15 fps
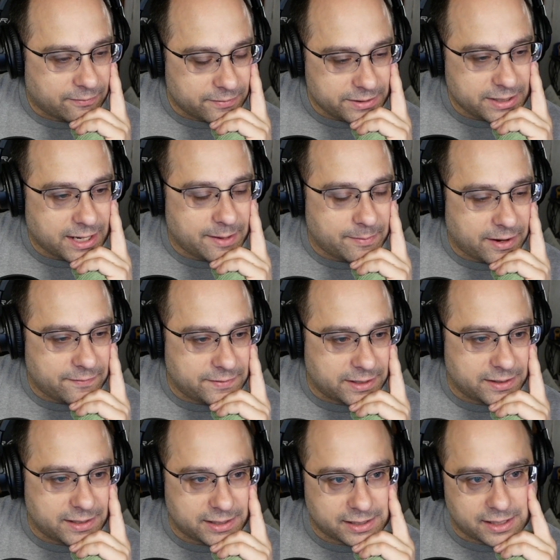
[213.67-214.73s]
every time I've
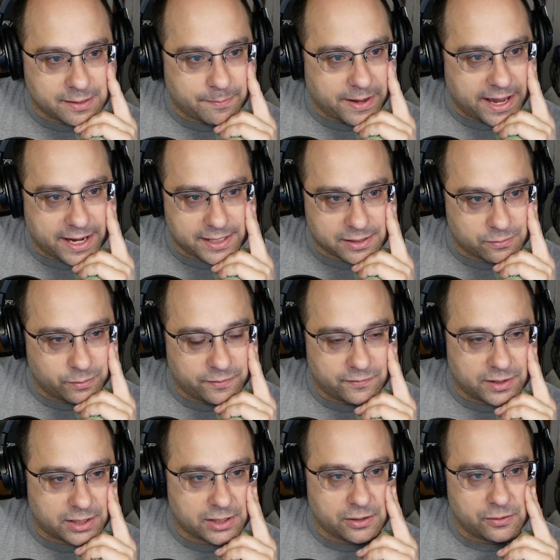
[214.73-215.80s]
done this in the past, we've
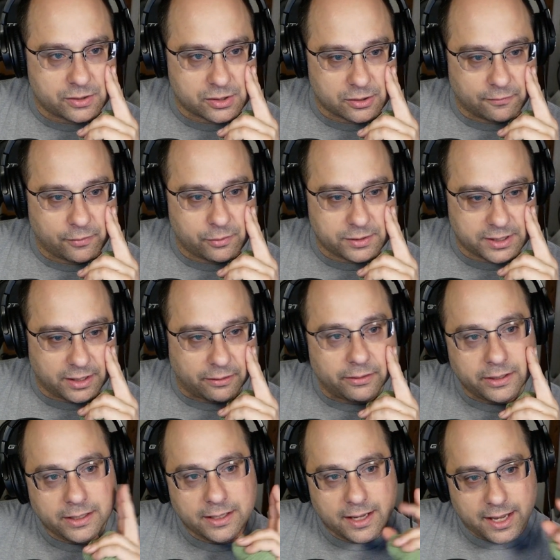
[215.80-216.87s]
just used servo tilt.